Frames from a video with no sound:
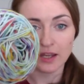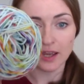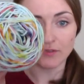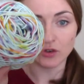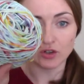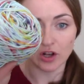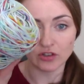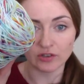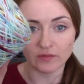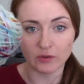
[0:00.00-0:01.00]
If you could
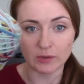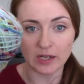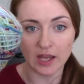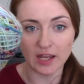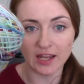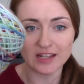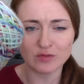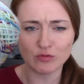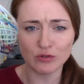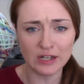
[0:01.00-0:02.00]
ask if you would like. It's
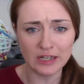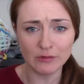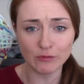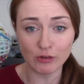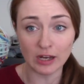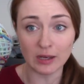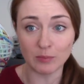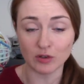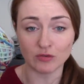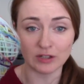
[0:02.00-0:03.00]
really, really beautiful.